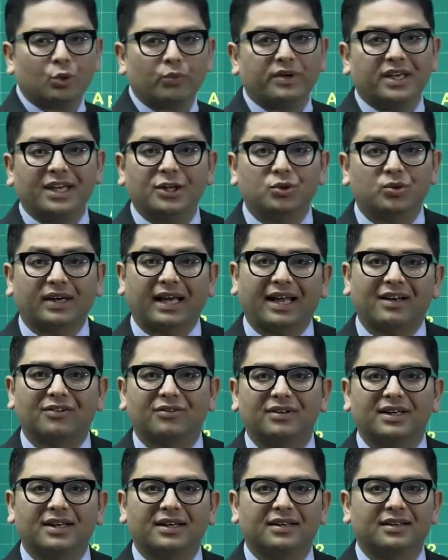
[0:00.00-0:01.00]
we need to
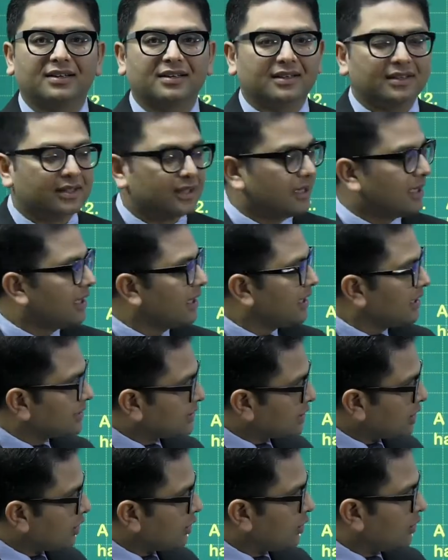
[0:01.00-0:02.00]
calculate.
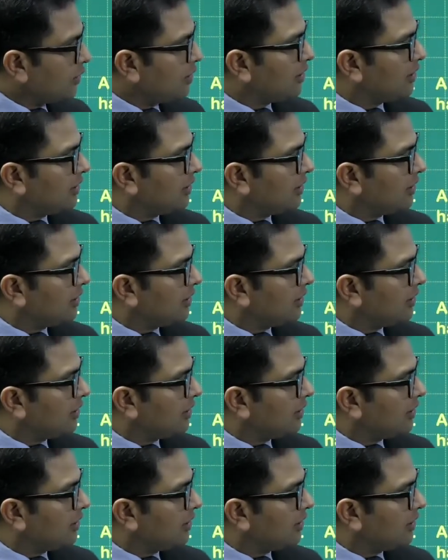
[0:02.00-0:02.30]
So